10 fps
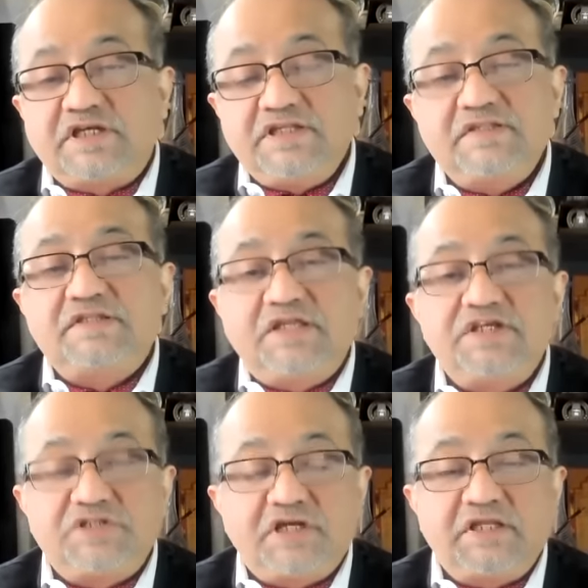East
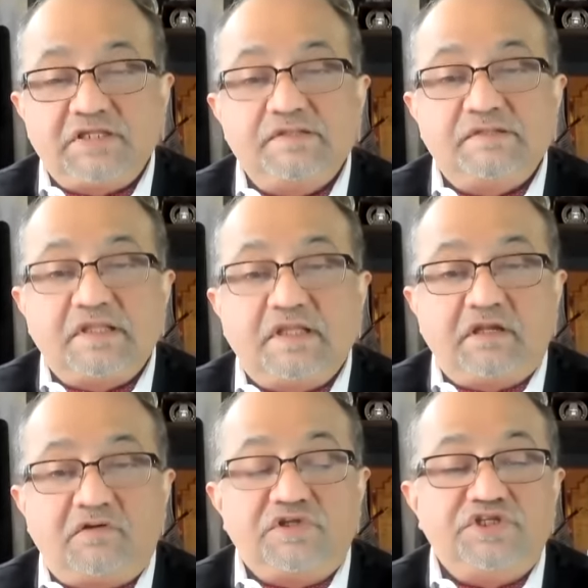Asia is the
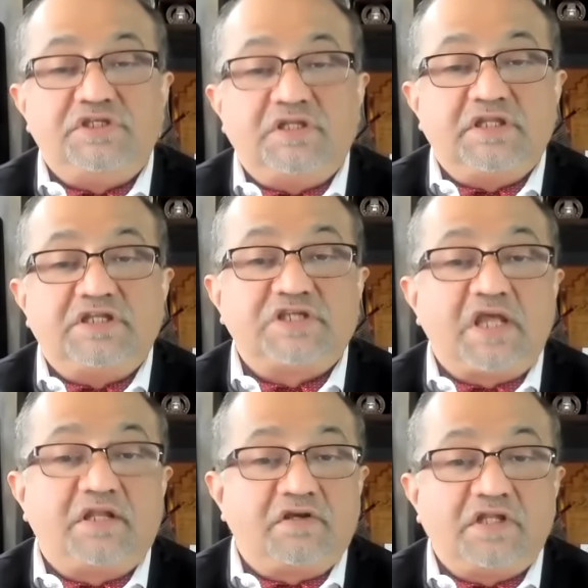region that
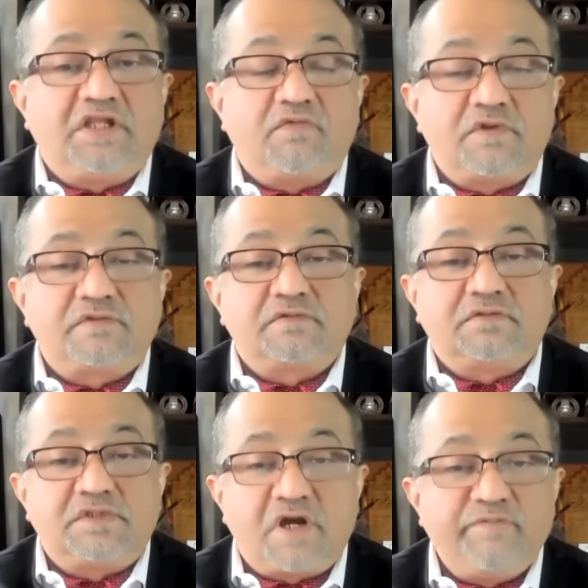China really wants to
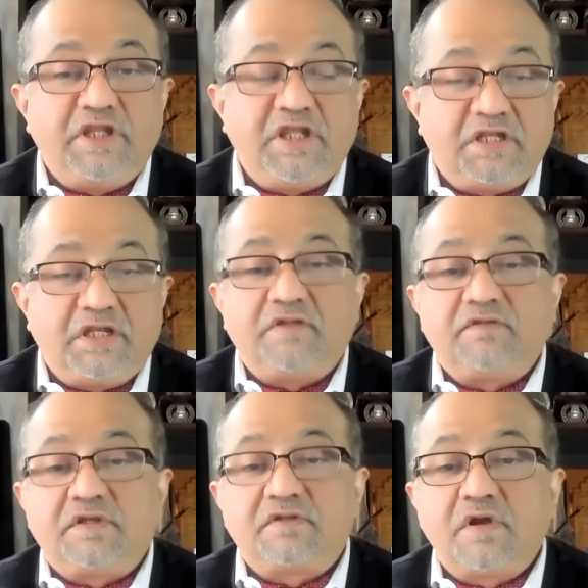dominate. It is
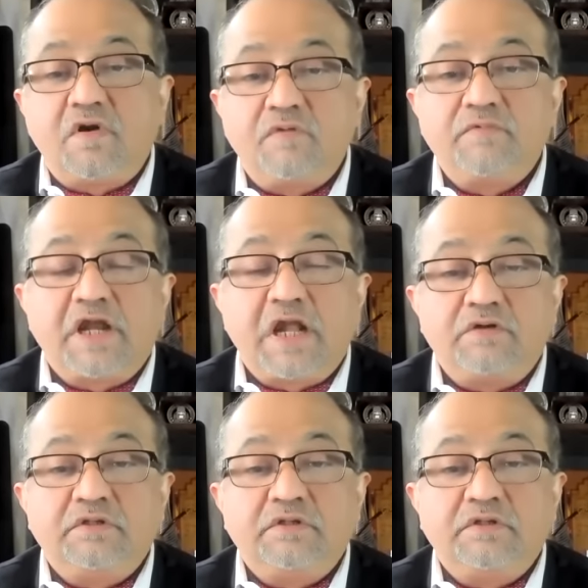its home ground.